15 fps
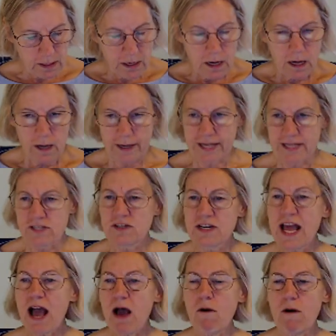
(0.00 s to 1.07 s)
Okay, so
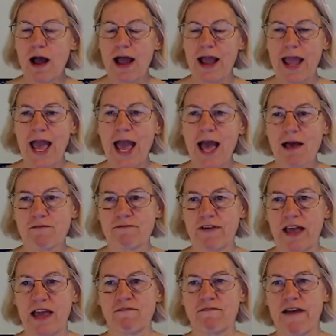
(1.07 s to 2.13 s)
now I have
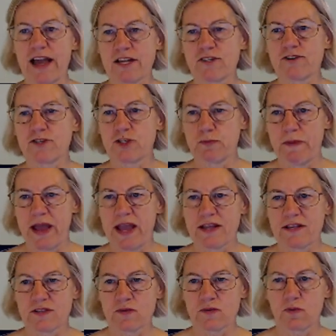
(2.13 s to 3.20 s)
a vector
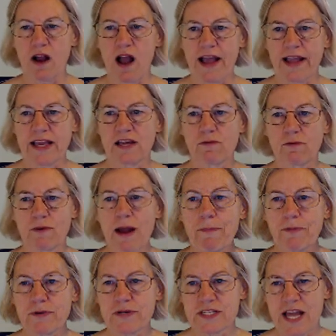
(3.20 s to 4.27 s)
space where I can
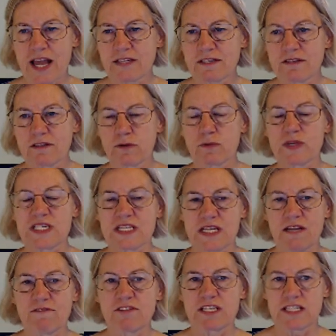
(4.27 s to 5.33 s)
represent the
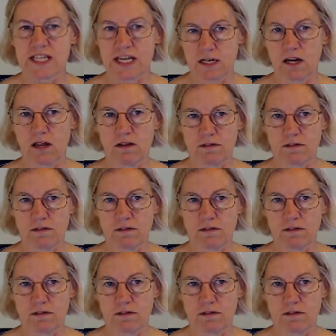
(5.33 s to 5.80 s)
received signal.